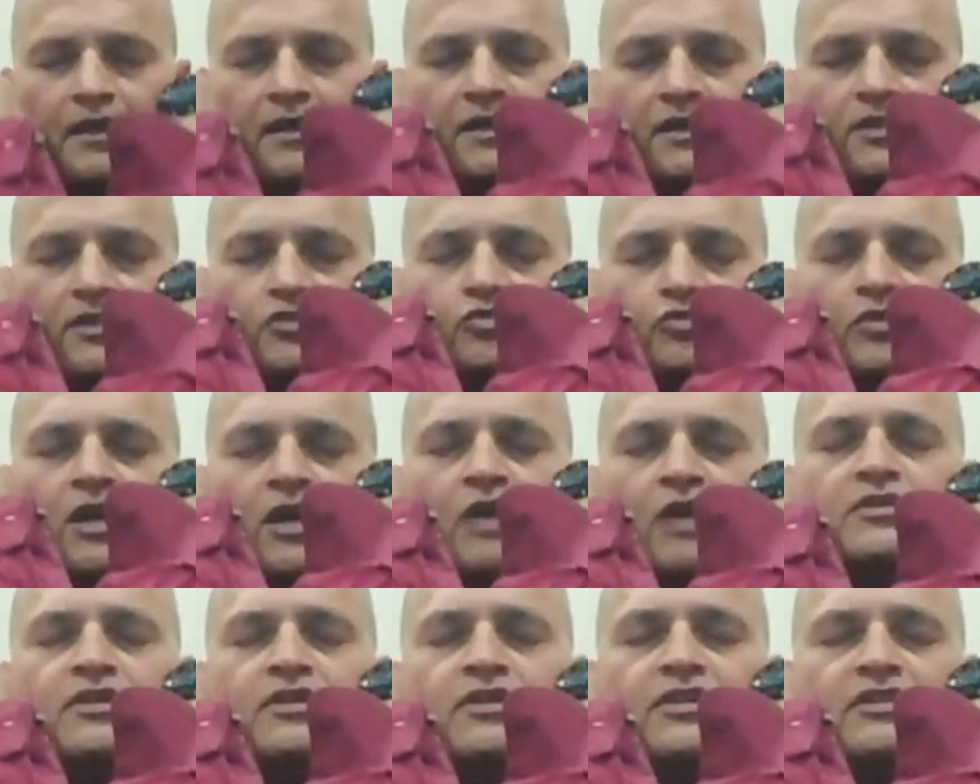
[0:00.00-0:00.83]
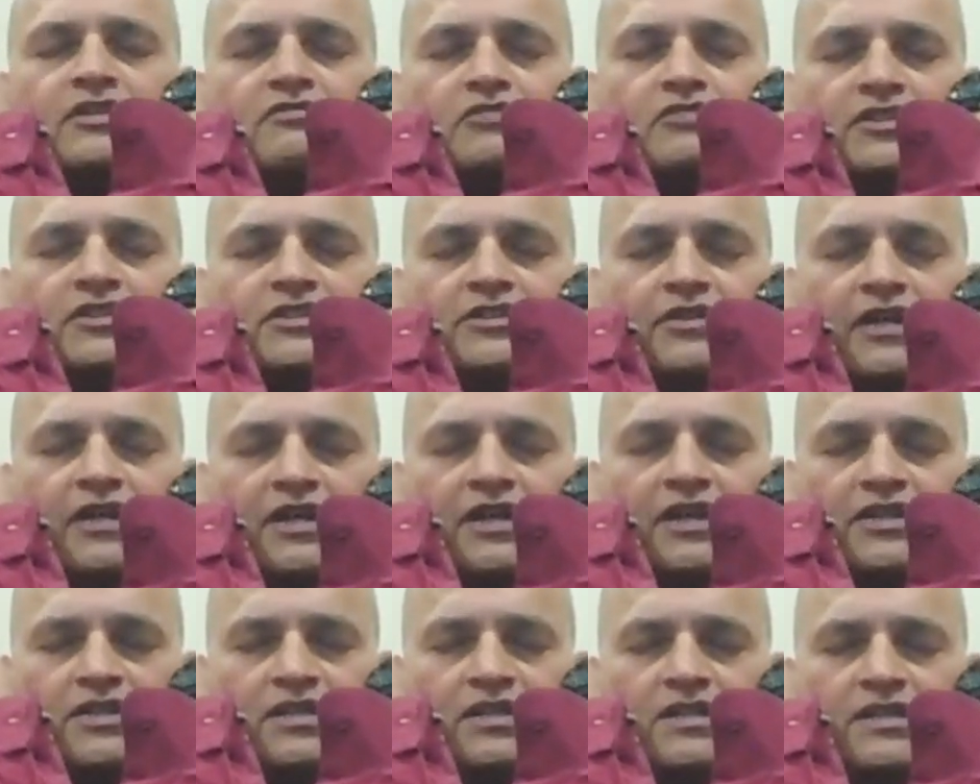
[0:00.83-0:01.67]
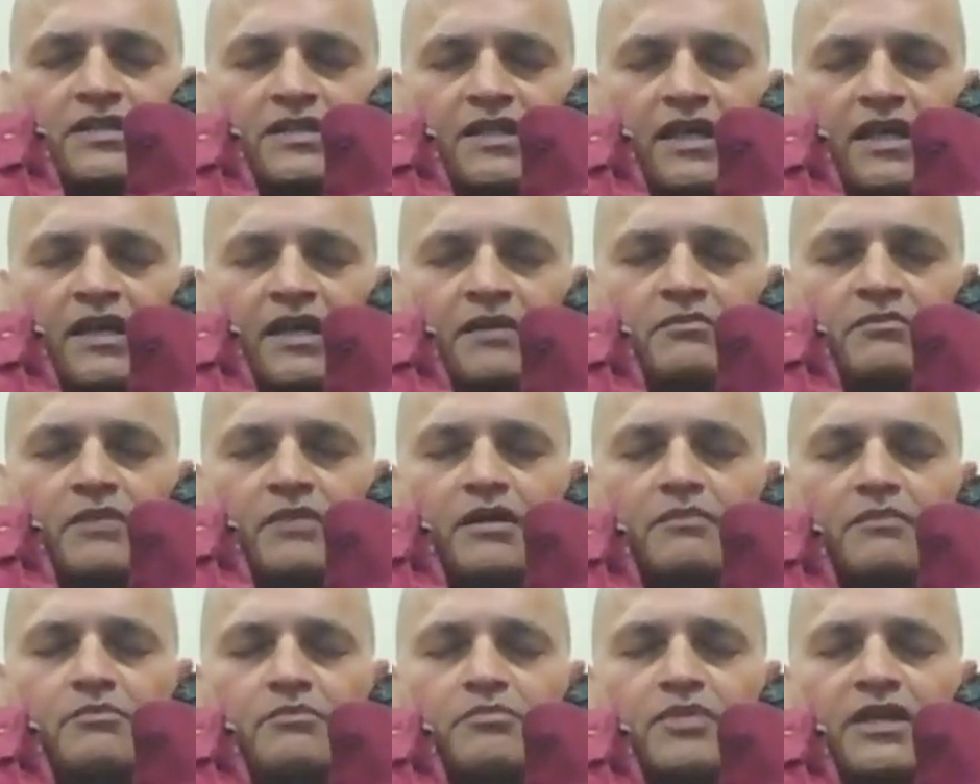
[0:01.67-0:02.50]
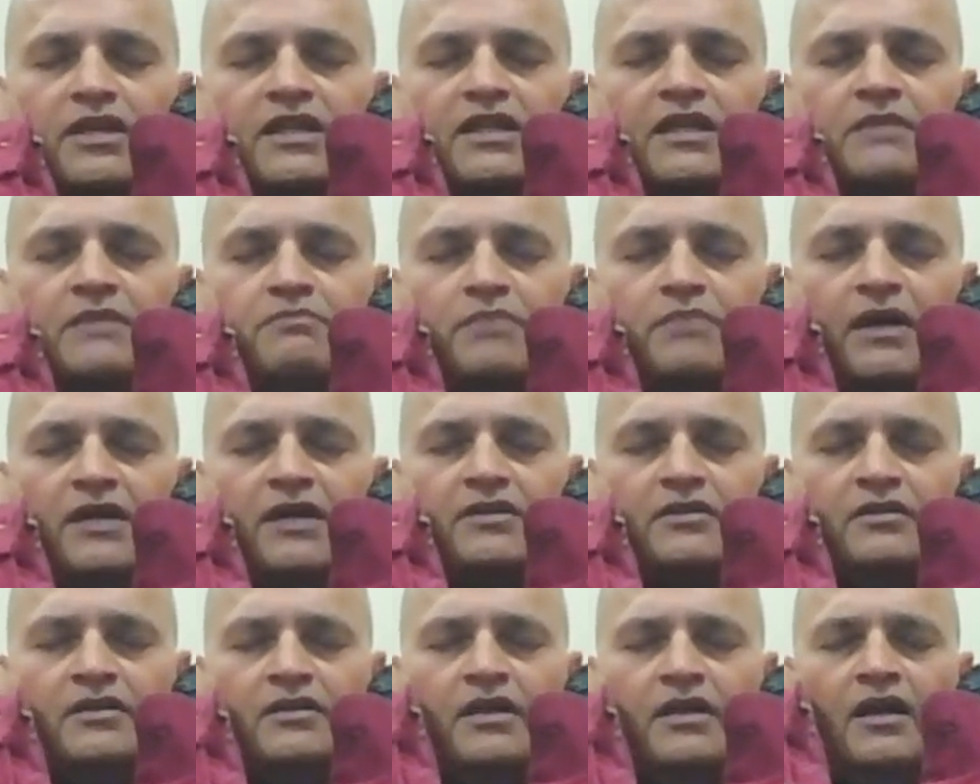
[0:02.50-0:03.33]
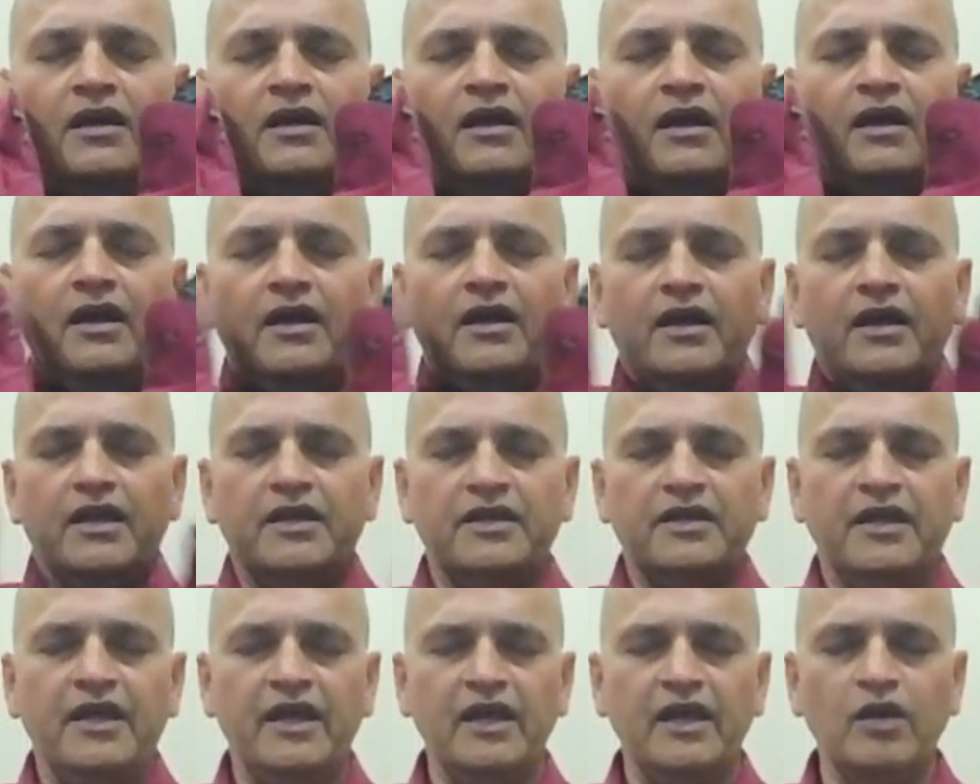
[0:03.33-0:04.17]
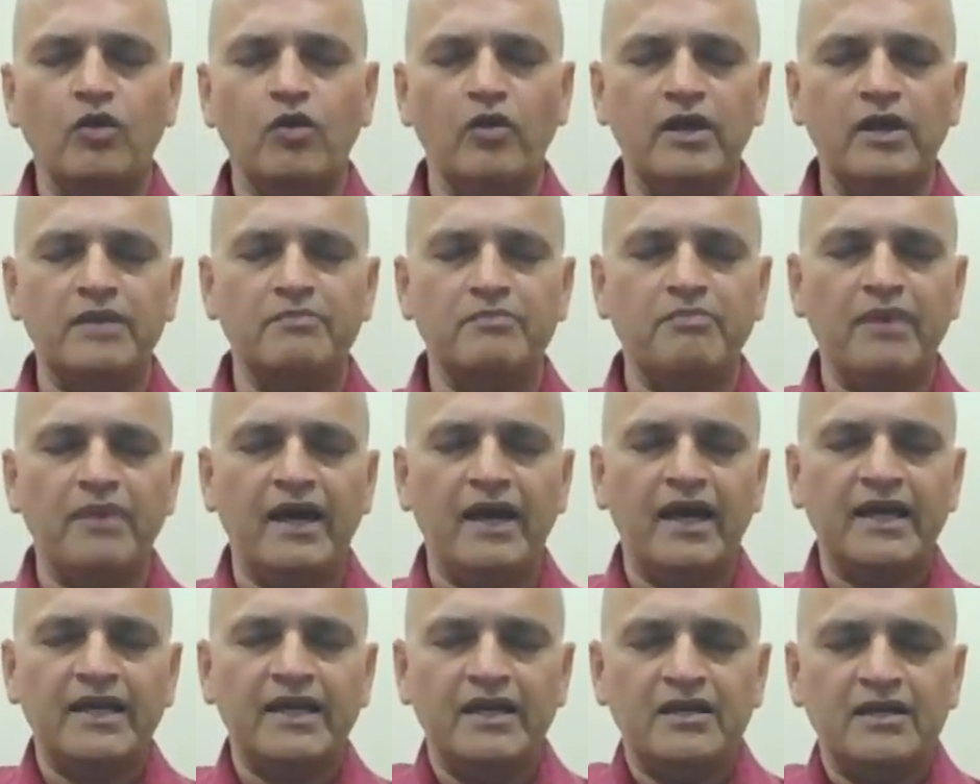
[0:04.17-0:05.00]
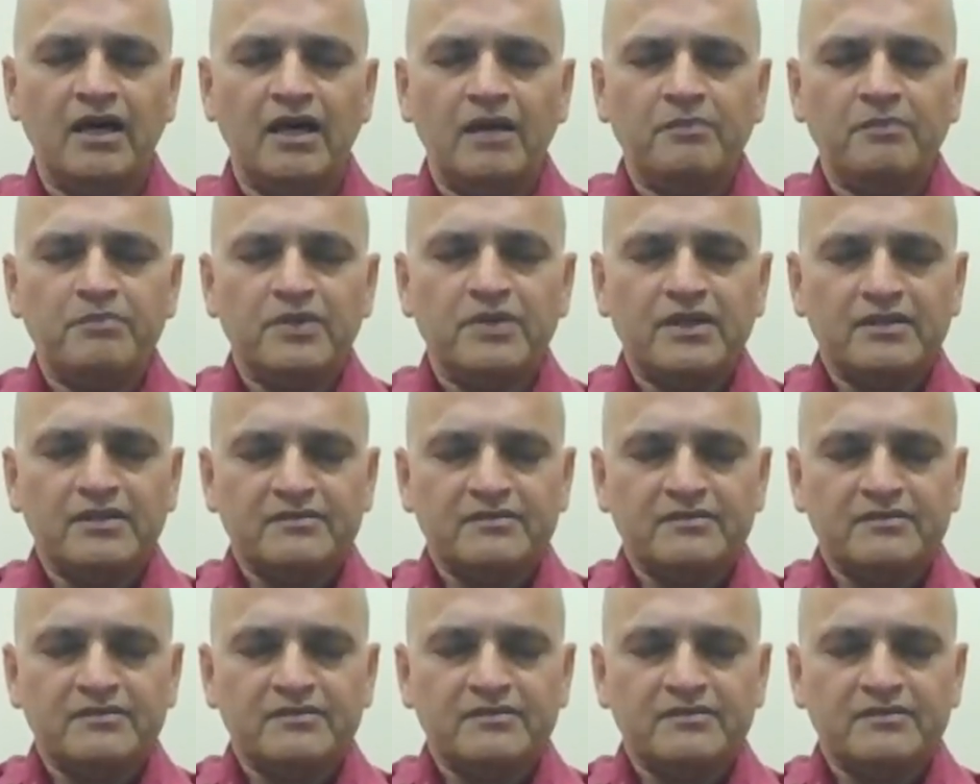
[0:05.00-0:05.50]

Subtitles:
So now in the reverse direction, same breathing pattern. Inhale going back and up.